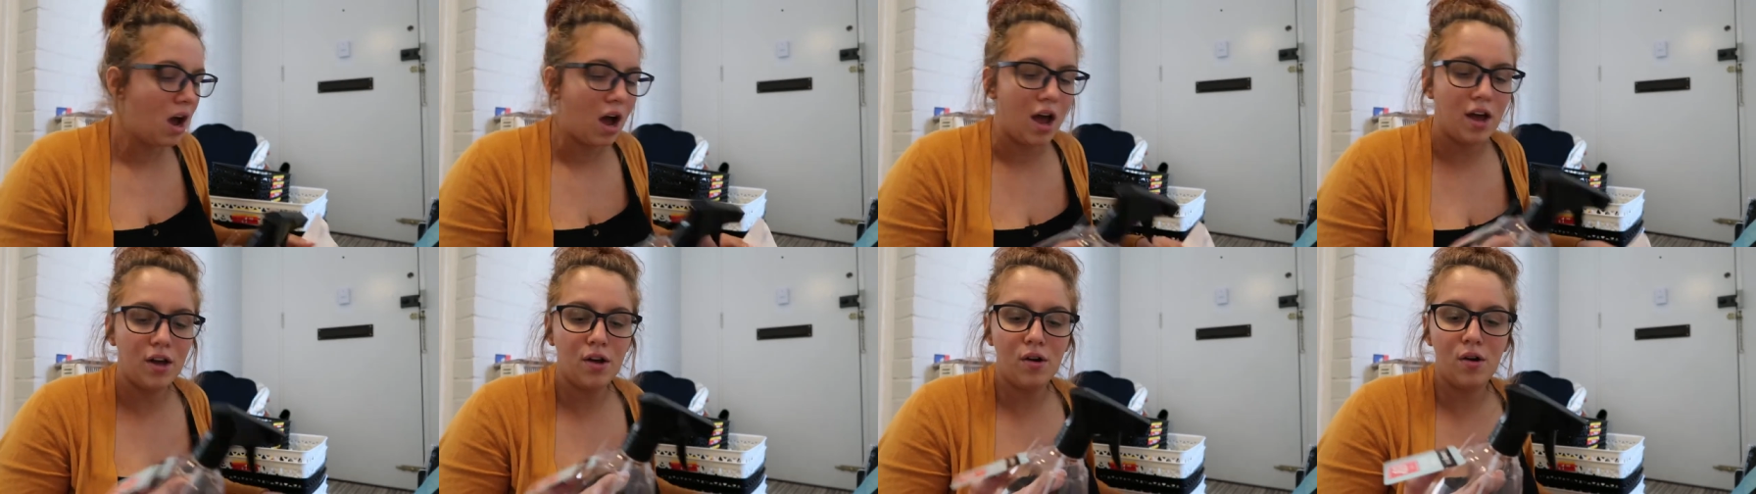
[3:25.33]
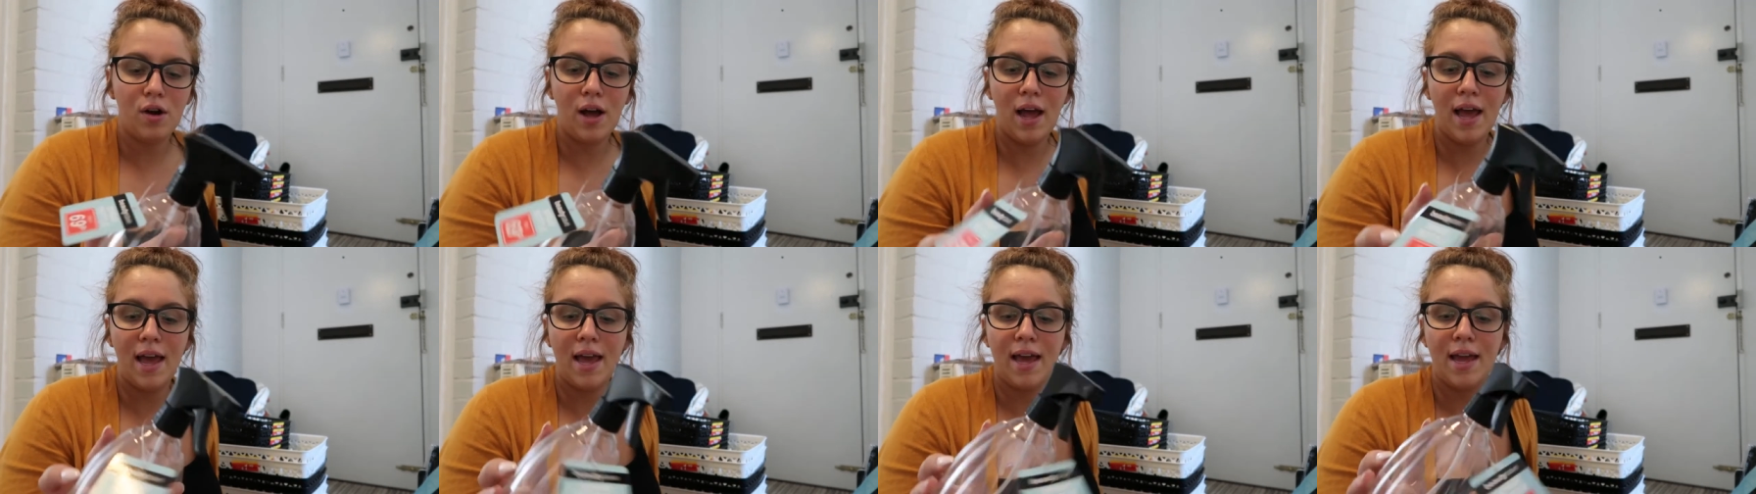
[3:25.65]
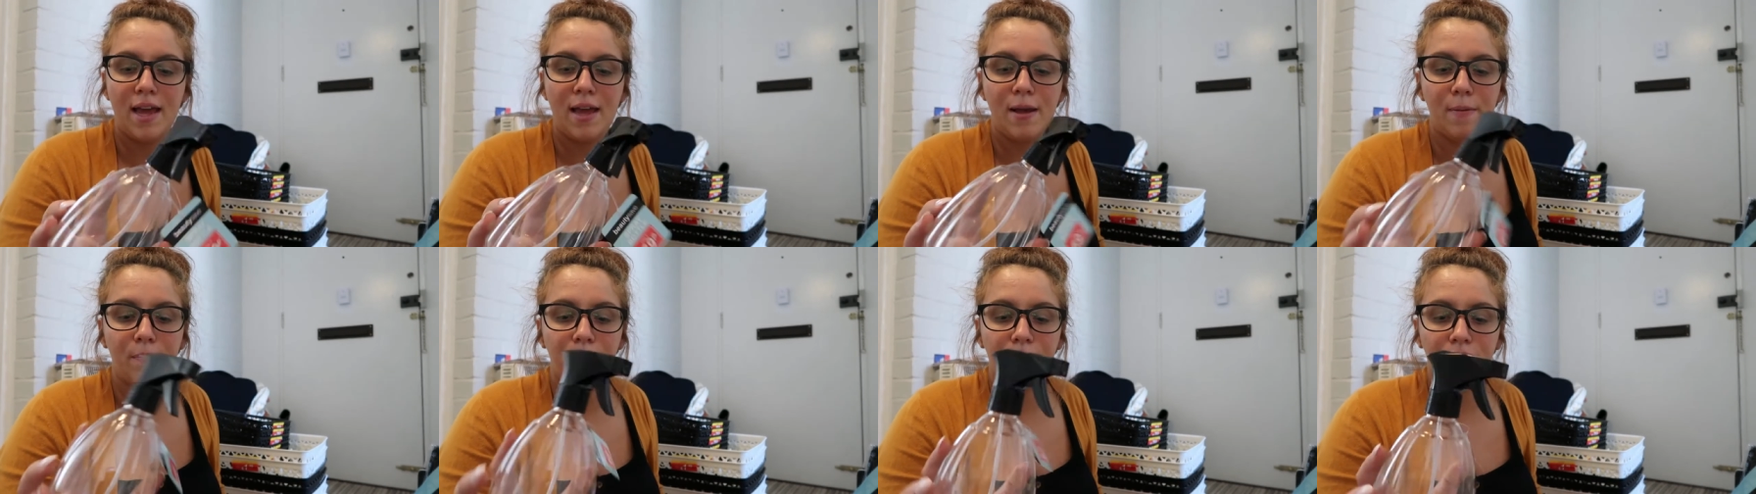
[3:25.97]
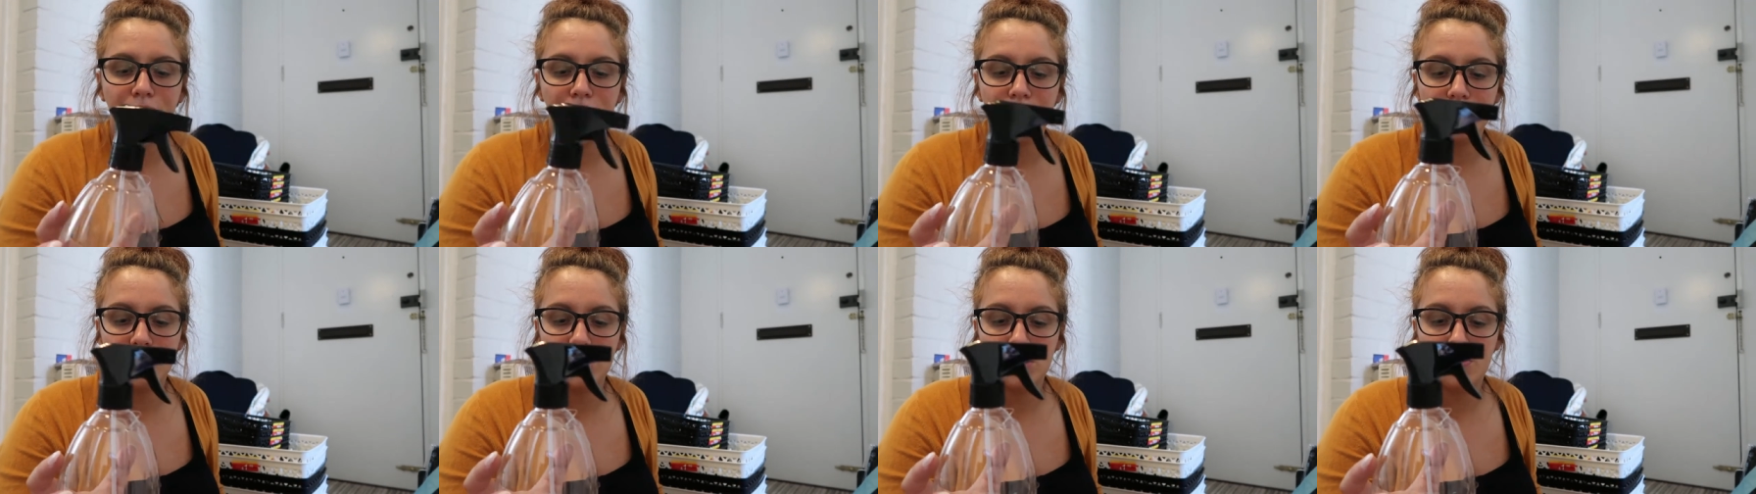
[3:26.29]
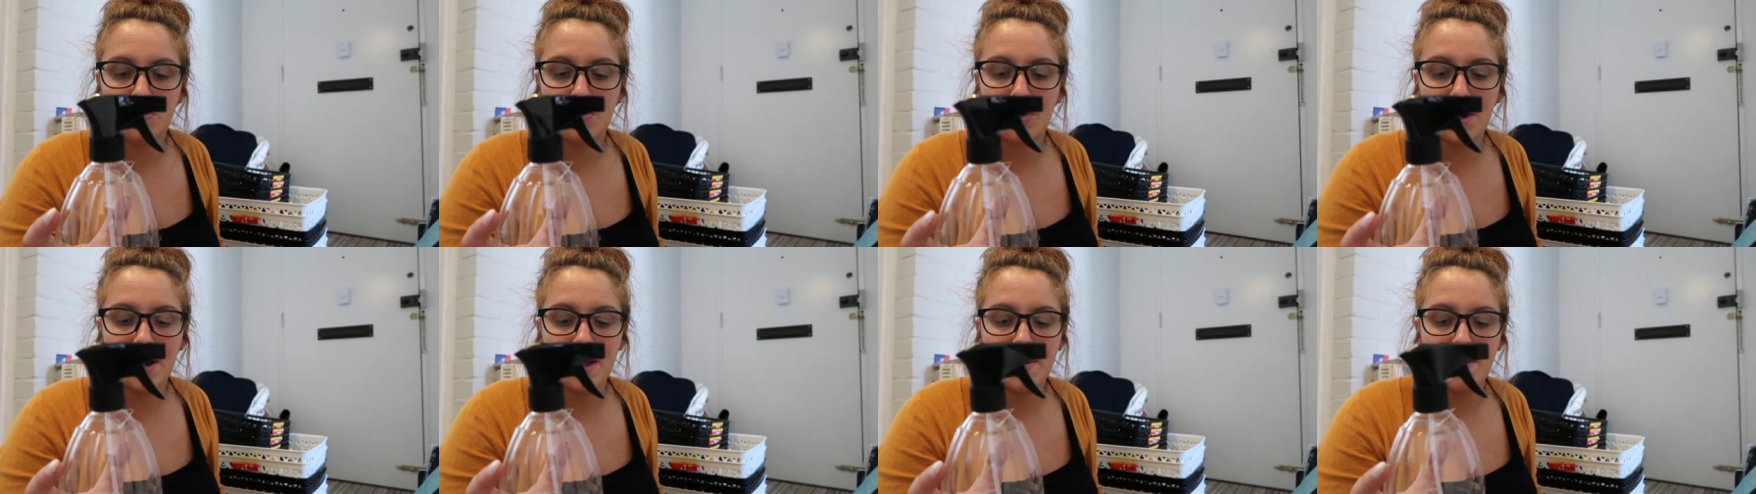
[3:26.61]
I got a
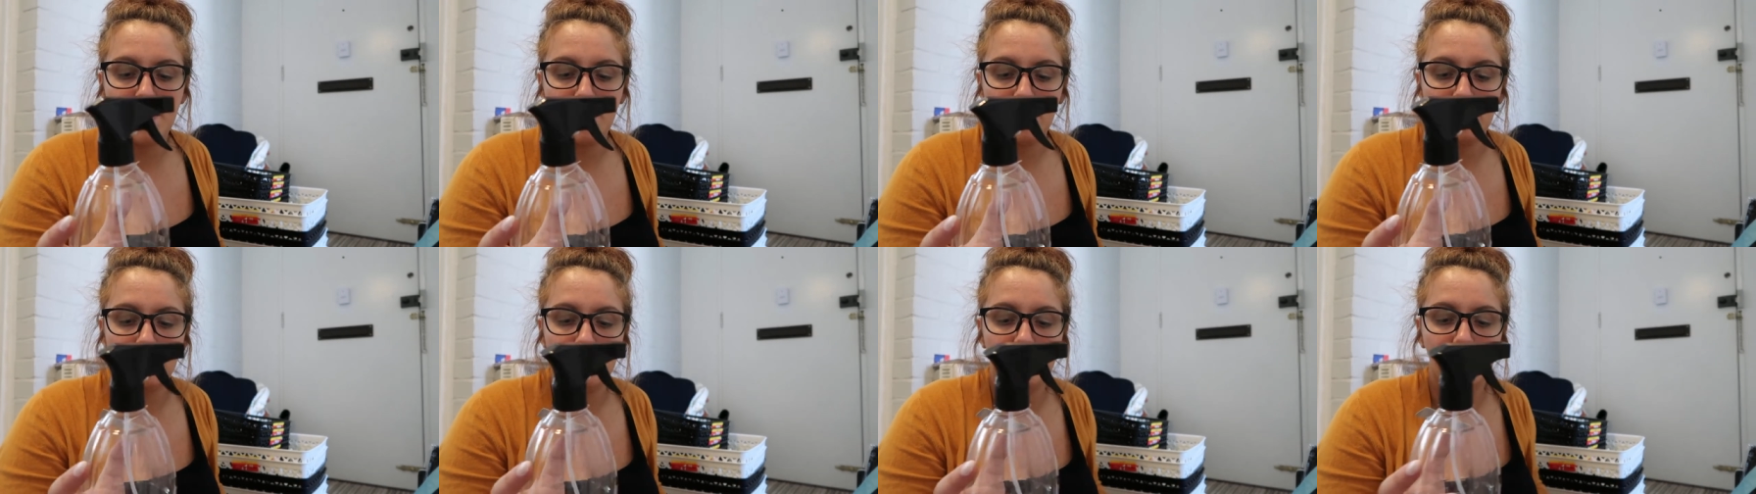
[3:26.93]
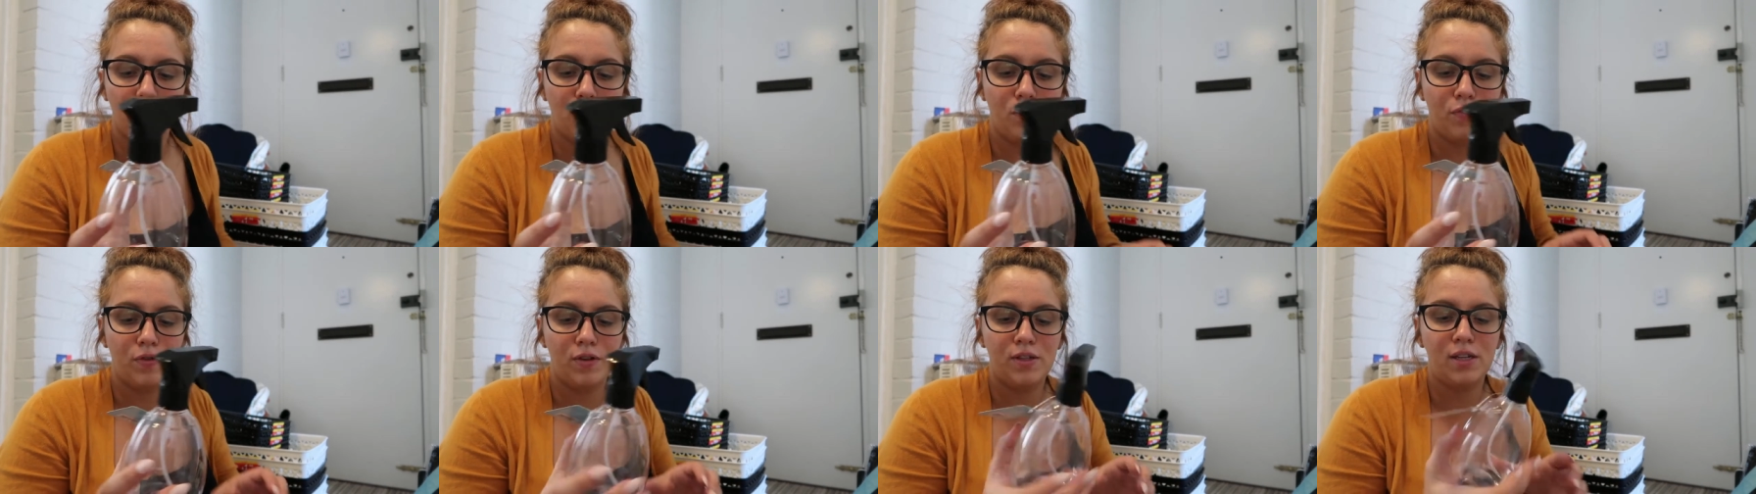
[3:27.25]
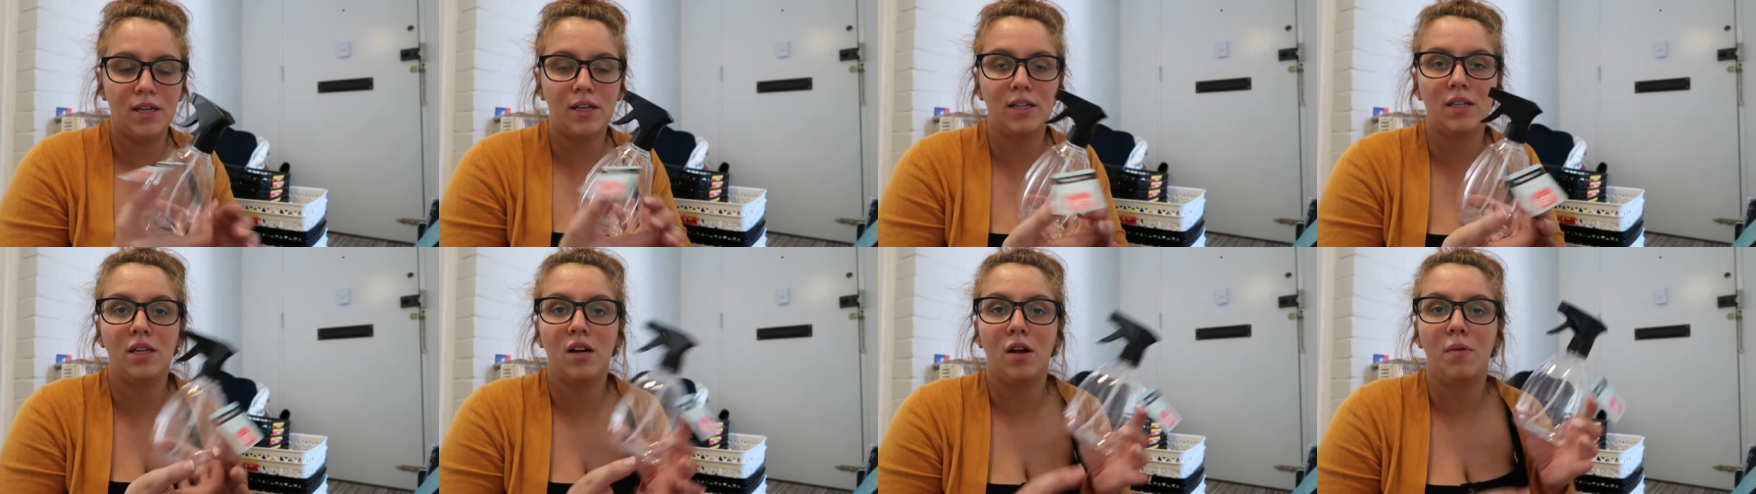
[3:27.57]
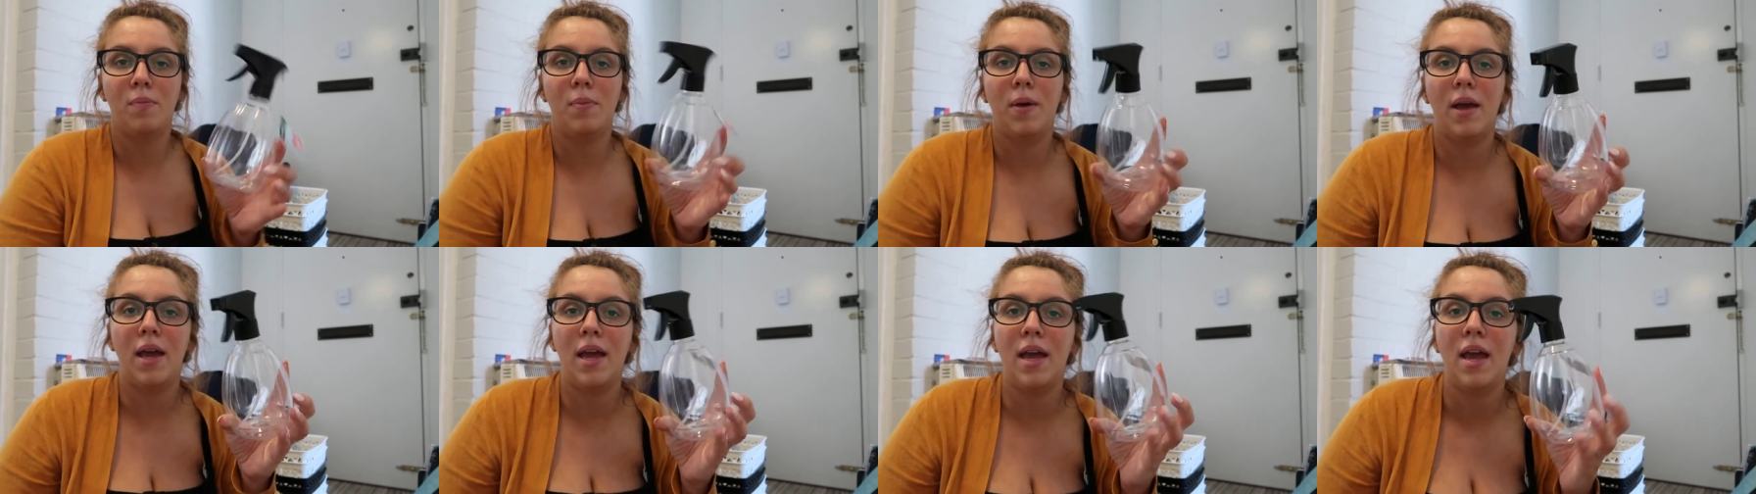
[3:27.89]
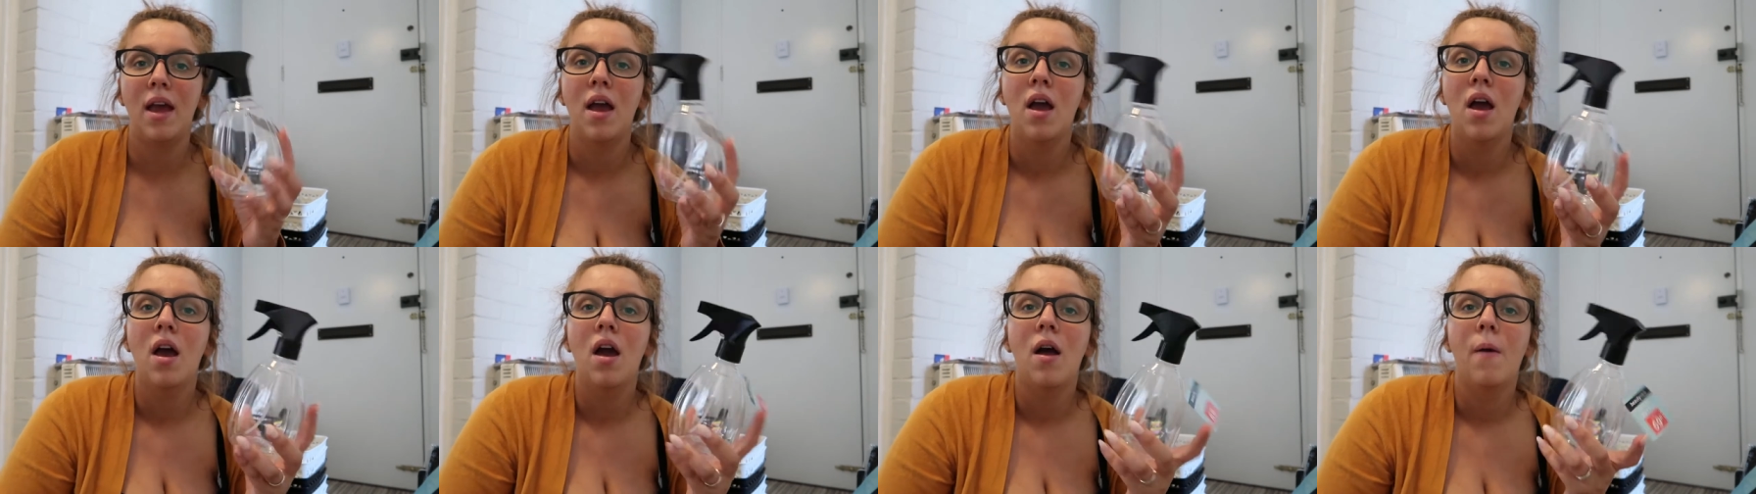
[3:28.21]
spray bottle for 69p.